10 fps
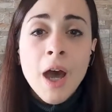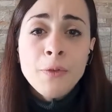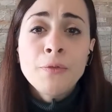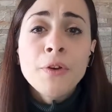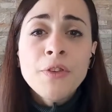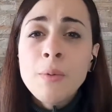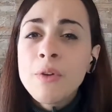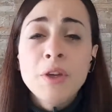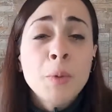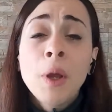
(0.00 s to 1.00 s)
At first it
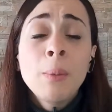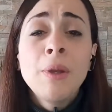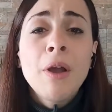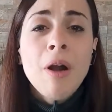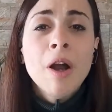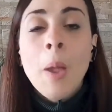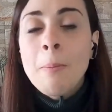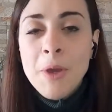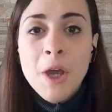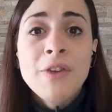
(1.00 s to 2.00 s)
was incredibly hard
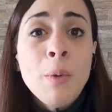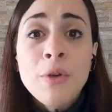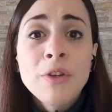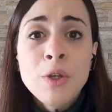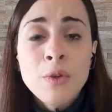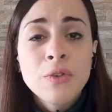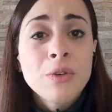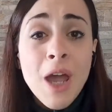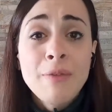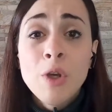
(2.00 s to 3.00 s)
because I wasn't used
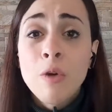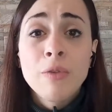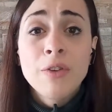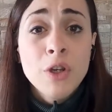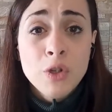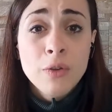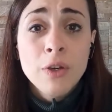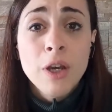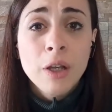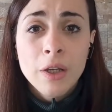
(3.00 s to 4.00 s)
to having conversations
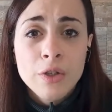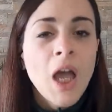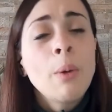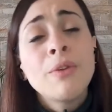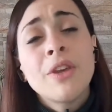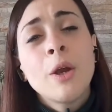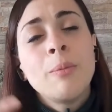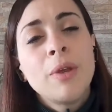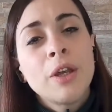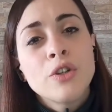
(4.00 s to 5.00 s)
in English. I was scared
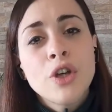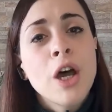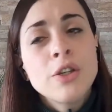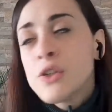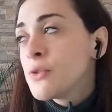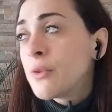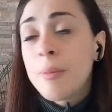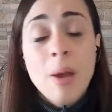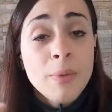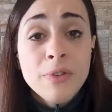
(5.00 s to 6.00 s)
of being judged for
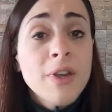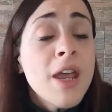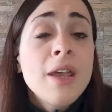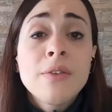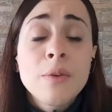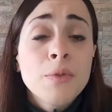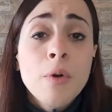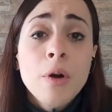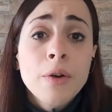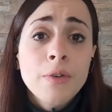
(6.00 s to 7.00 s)
my mistakes, of
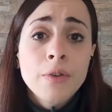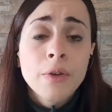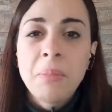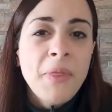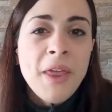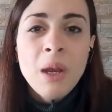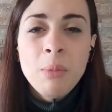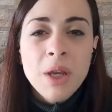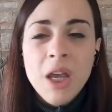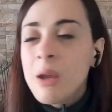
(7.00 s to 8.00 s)
course, but then it
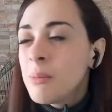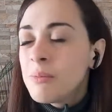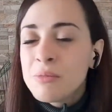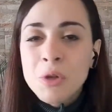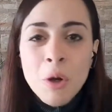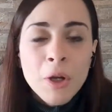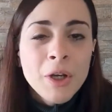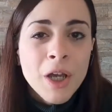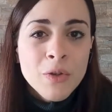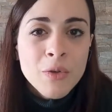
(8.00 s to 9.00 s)
became totally
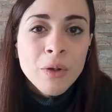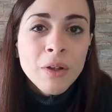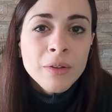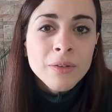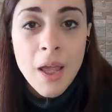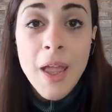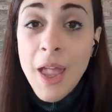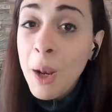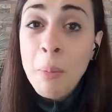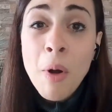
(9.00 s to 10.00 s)
natural
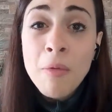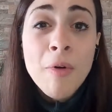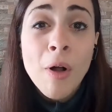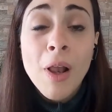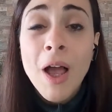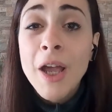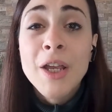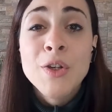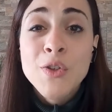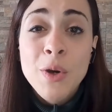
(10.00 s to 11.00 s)
And above all, I
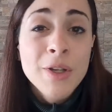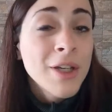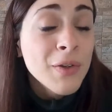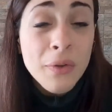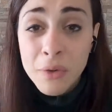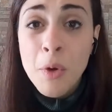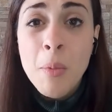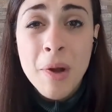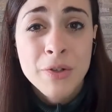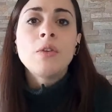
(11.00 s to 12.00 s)
enjoyed it so
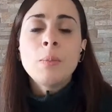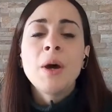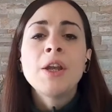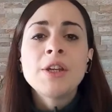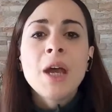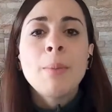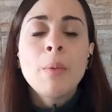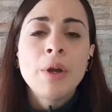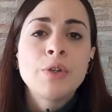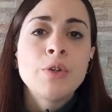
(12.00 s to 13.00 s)
much. So by the time I
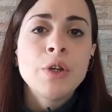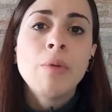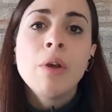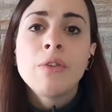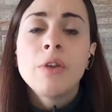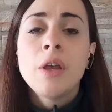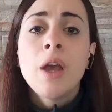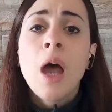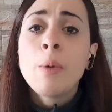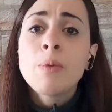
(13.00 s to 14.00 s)
went to
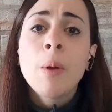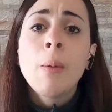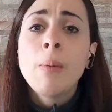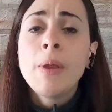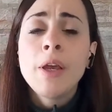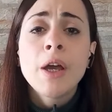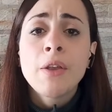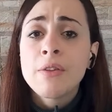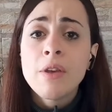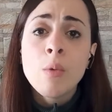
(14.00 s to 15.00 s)
university, I was probably at
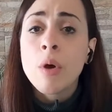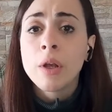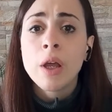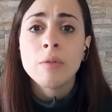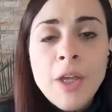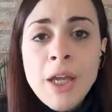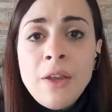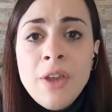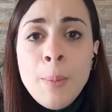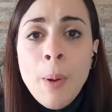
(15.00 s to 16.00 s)
a C1 level. And
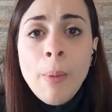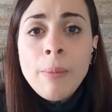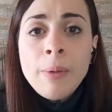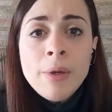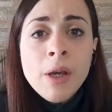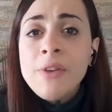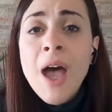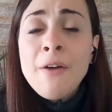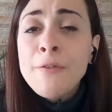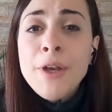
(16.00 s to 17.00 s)
I say probably because
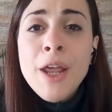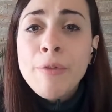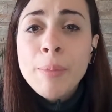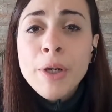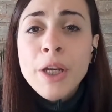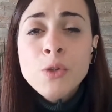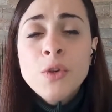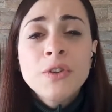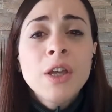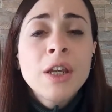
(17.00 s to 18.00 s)
I've never been
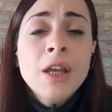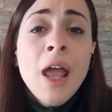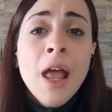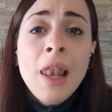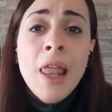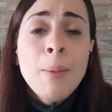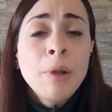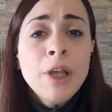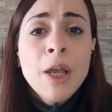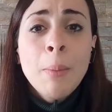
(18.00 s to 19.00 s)
interested in
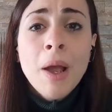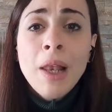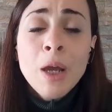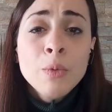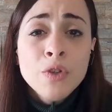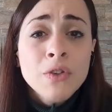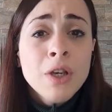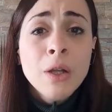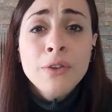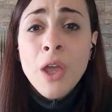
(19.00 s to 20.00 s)
labeling my language
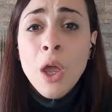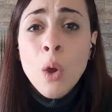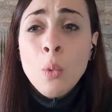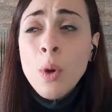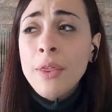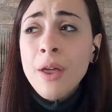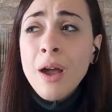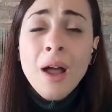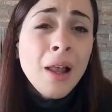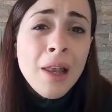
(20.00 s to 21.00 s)
skills with
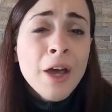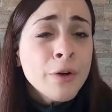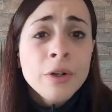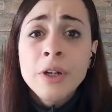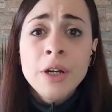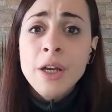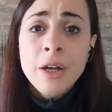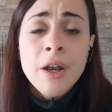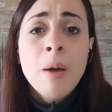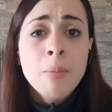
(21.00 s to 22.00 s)
a letter and
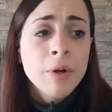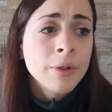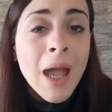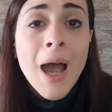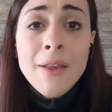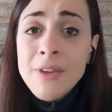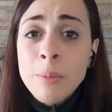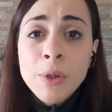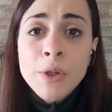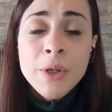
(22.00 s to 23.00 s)
a number. I
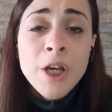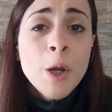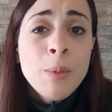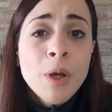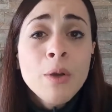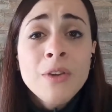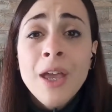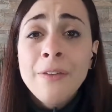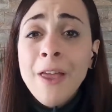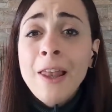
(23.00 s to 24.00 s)
simply don't care because
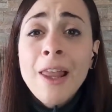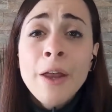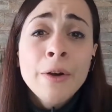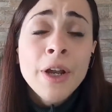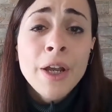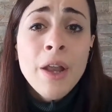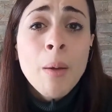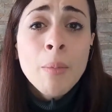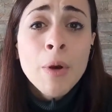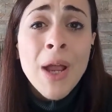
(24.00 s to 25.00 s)
that letter and
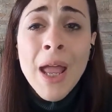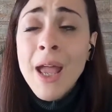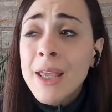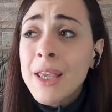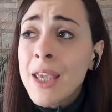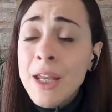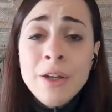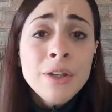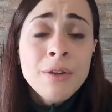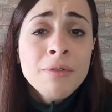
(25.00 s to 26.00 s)
number
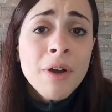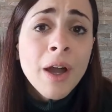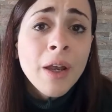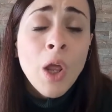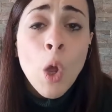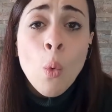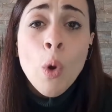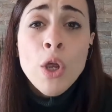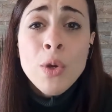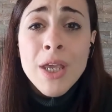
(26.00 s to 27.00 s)
cannot define
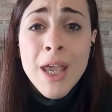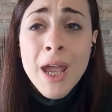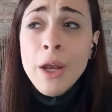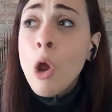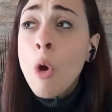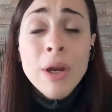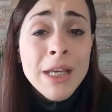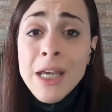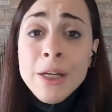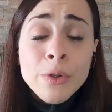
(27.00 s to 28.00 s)
what you can or
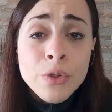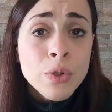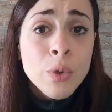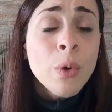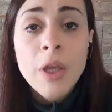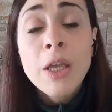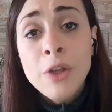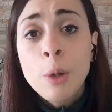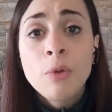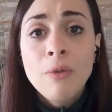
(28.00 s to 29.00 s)
cannot do in
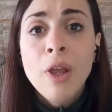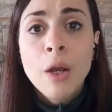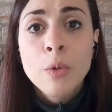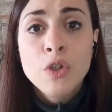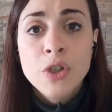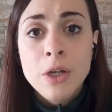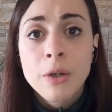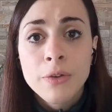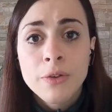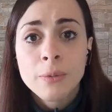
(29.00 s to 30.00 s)
terms of language
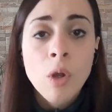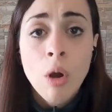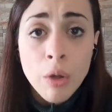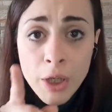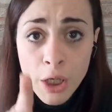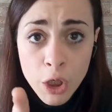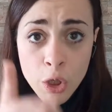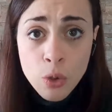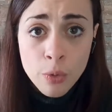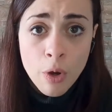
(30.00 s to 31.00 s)
skills. Only
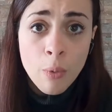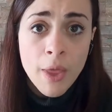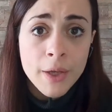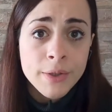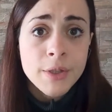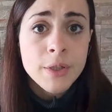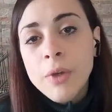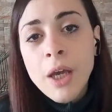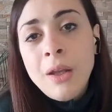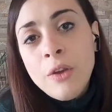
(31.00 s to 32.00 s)
you know that.
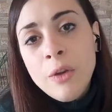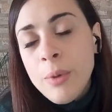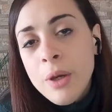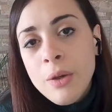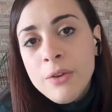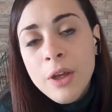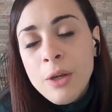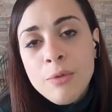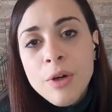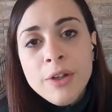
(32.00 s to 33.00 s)
And also because
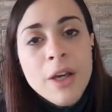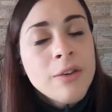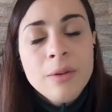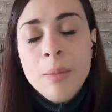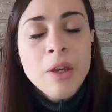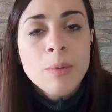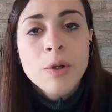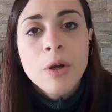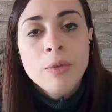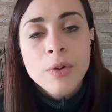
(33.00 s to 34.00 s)
studying for a test makes me
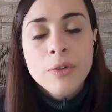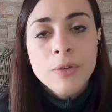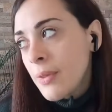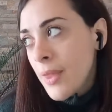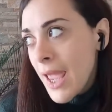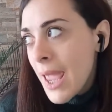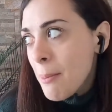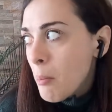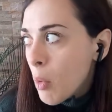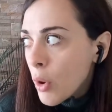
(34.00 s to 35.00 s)
nervous
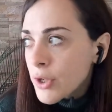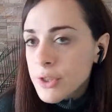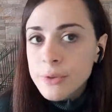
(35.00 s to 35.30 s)
and bored.